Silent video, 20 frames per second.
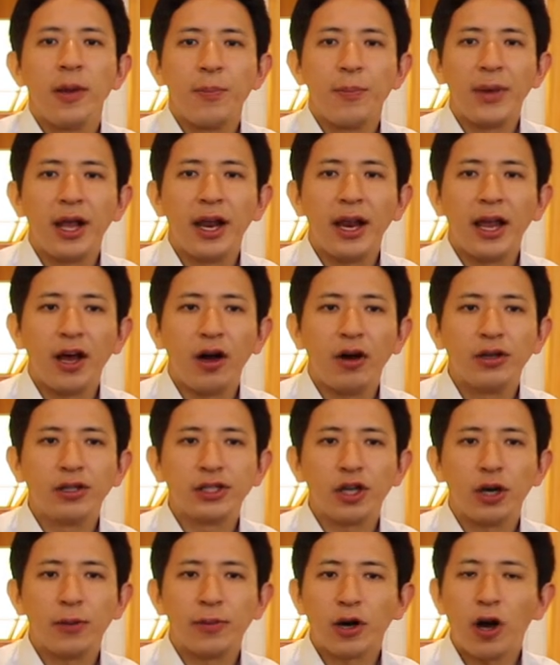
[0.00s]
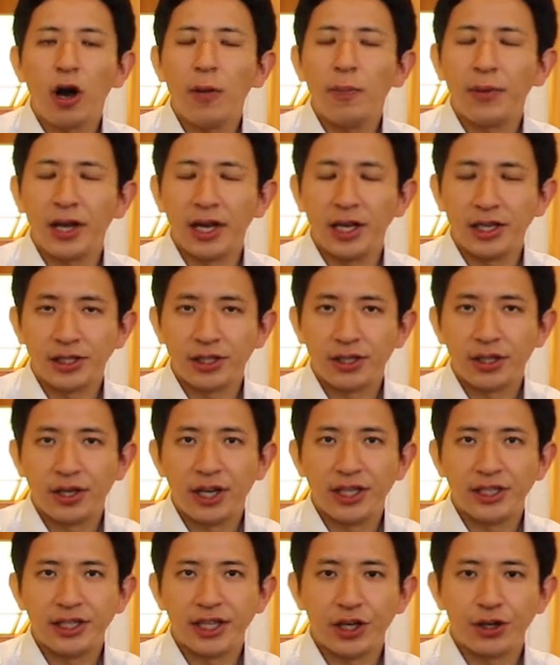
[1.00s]
millions of copies
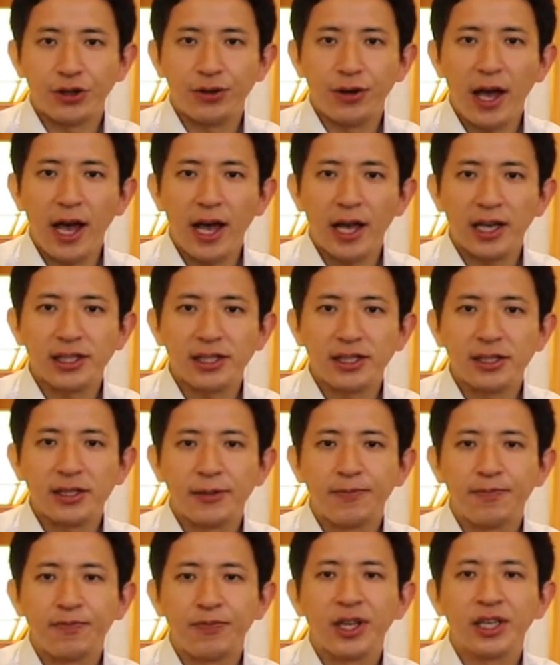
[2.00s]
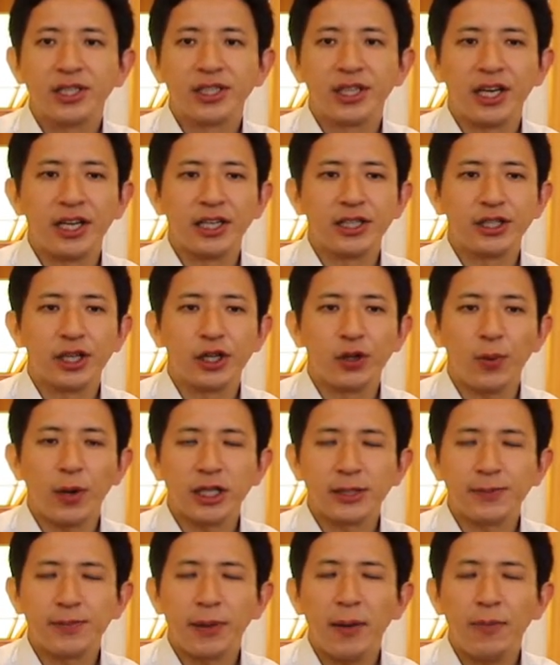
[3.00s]
in the US since it
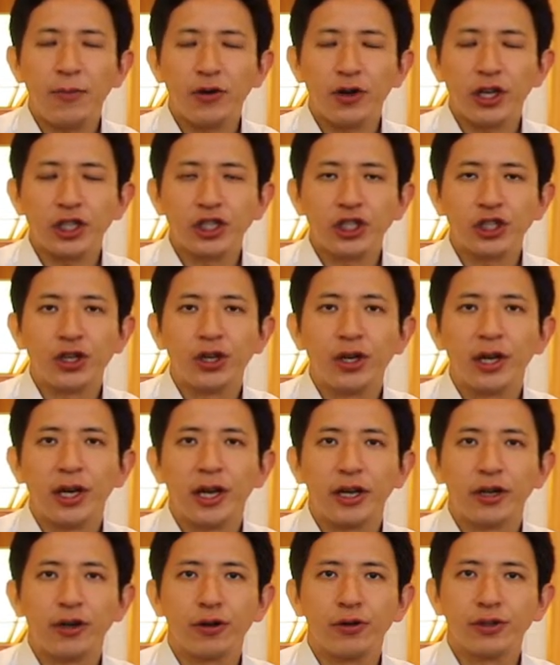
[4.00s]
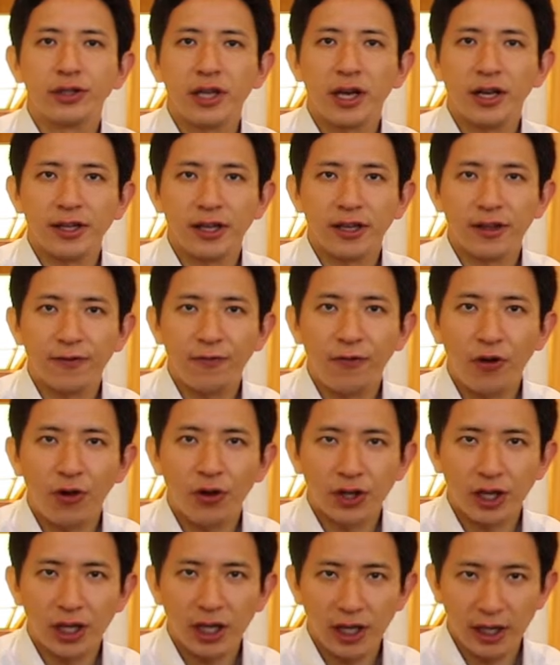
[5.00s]
was published in
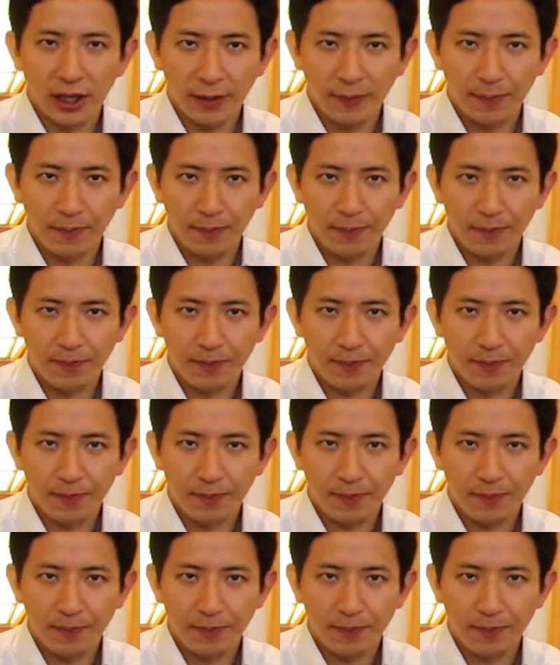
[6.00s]
2014.